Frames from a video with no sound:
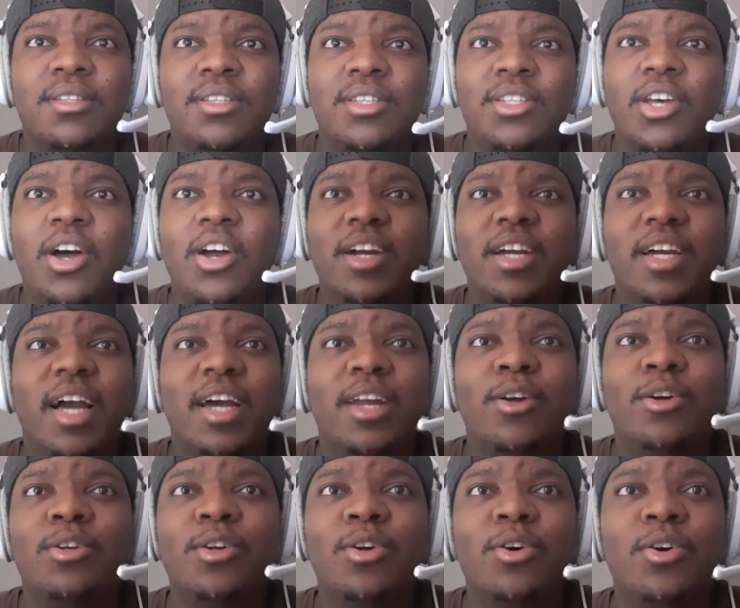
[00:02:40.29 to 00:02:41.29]
Sorry, I
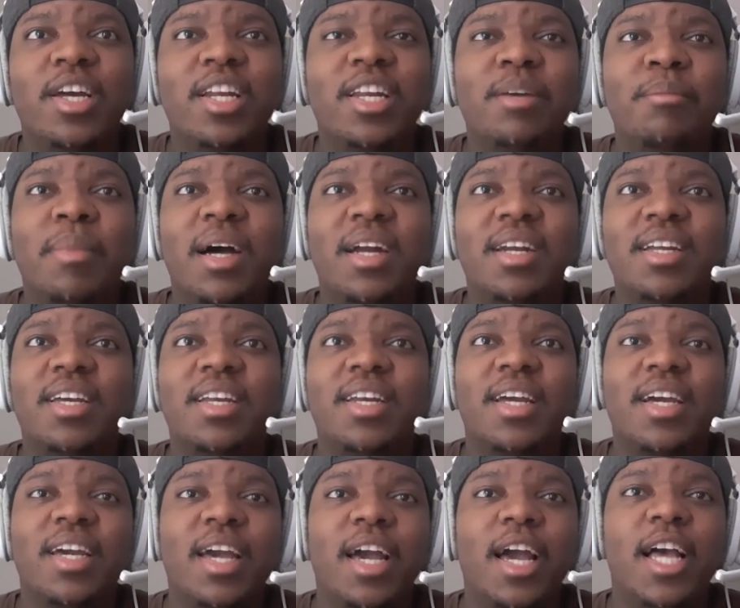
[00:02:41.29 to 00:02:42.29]
don't know anybody in the
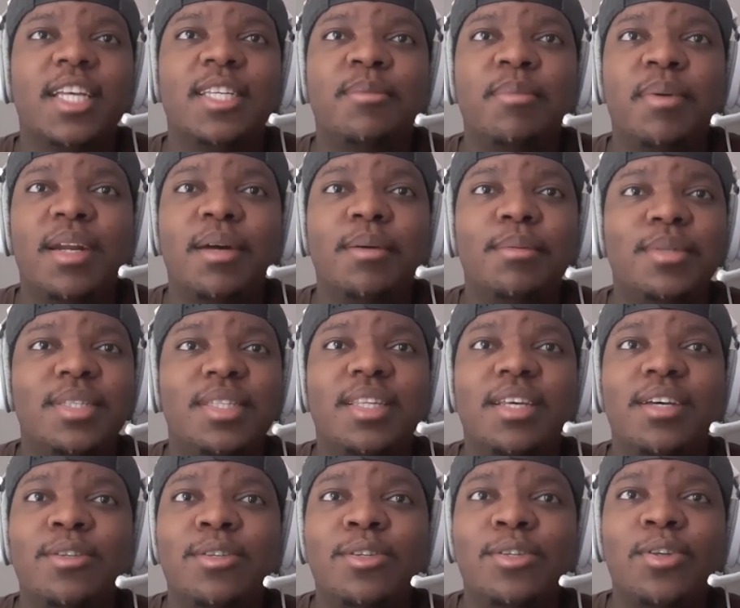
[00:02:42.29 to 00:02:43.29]
cast, but I'm
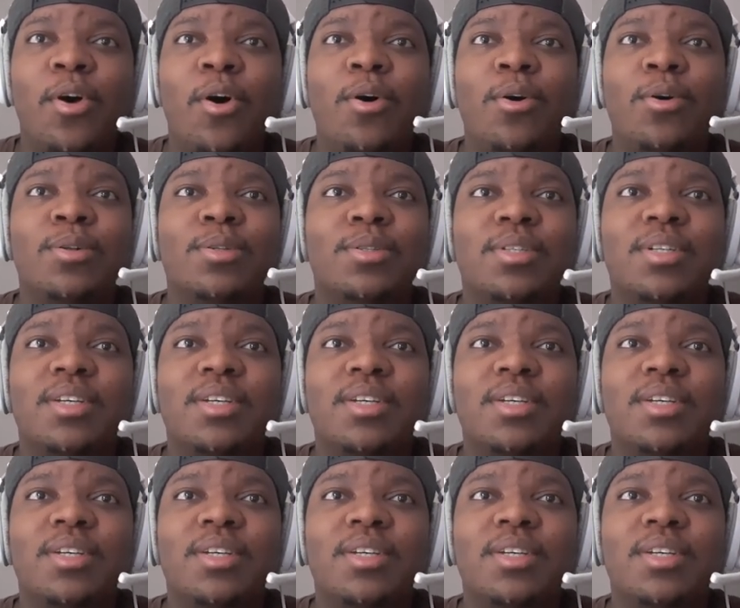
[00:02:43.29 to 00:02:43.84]
still sold.